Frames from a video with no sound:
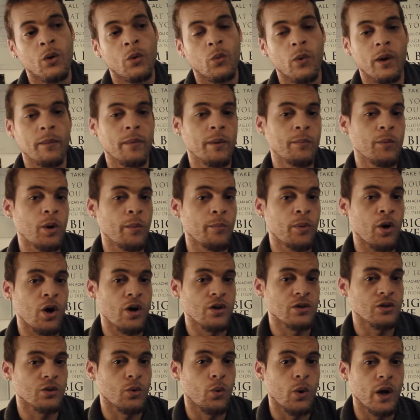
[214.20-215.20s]
When my mom
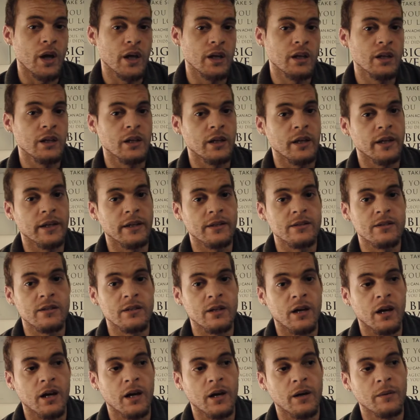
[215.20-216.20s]
passed away,
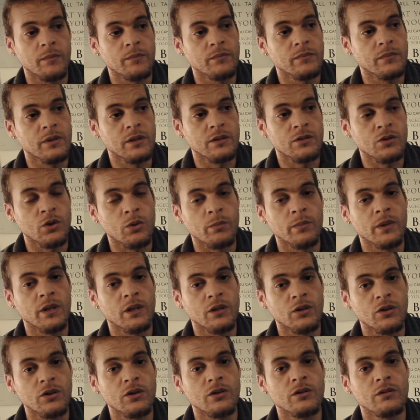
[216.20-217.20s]
it took me
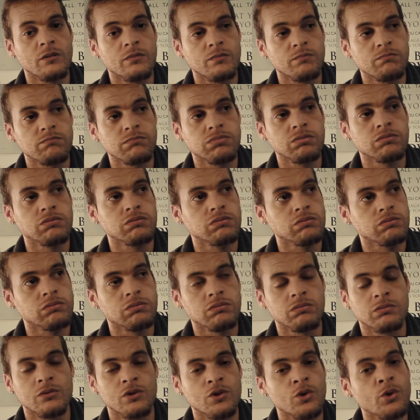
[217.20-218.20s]
a good
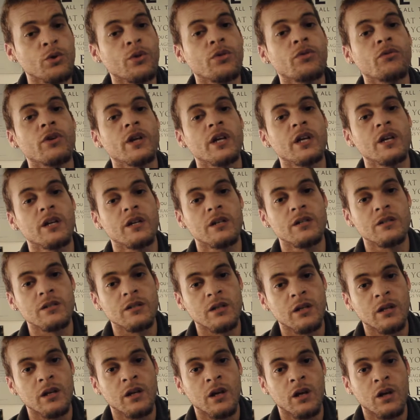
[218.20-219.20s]
2-3
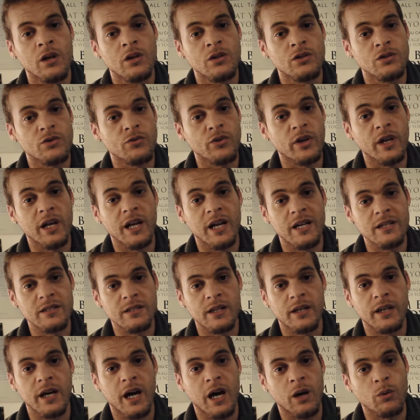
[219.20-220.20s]
years to realize
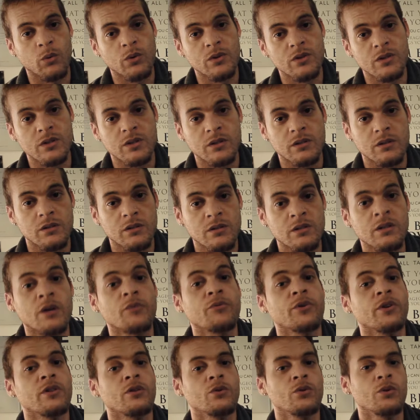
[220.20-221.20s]
that I was
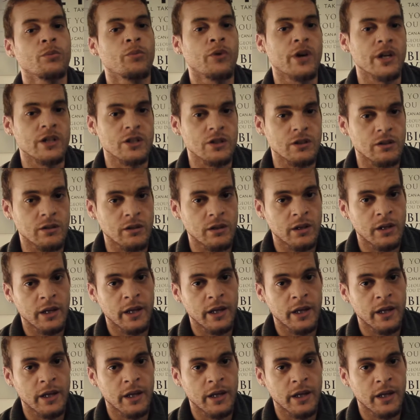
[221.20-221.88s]
suffering through depression.